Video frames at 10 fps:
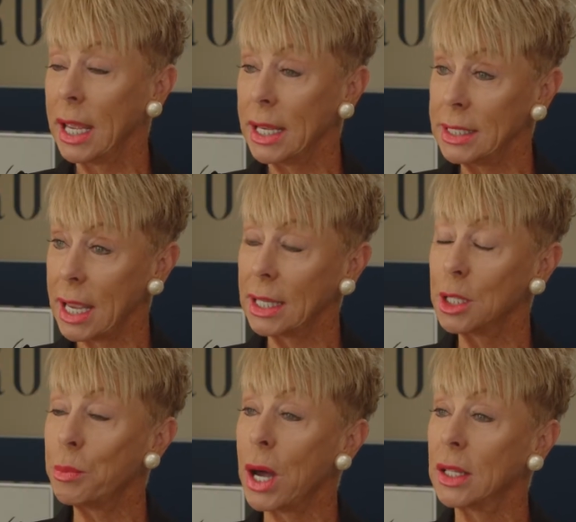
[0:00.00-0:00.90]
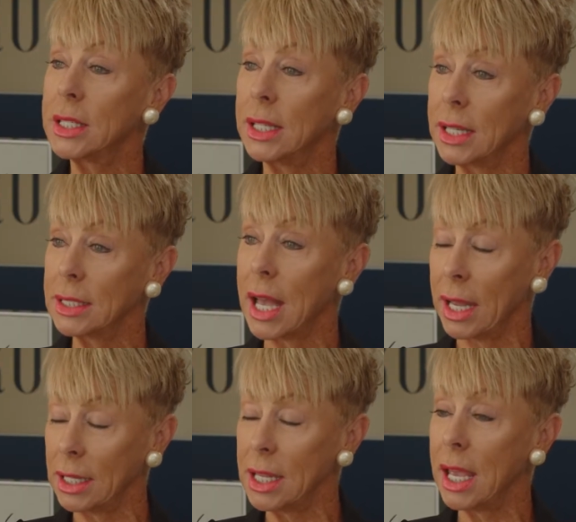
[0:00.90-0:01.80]
and taking the politics
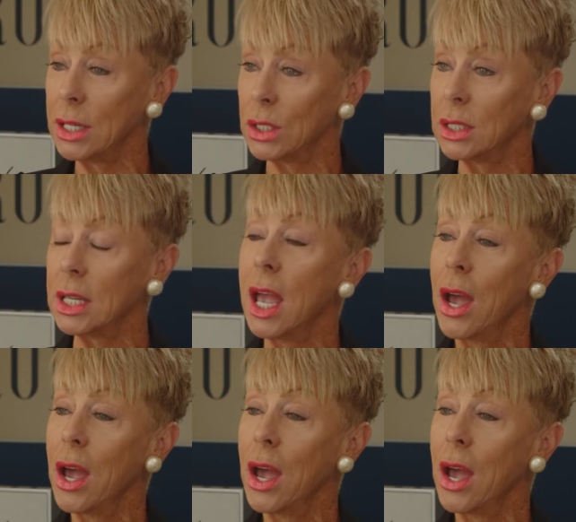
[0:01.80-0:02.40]
out of the agency.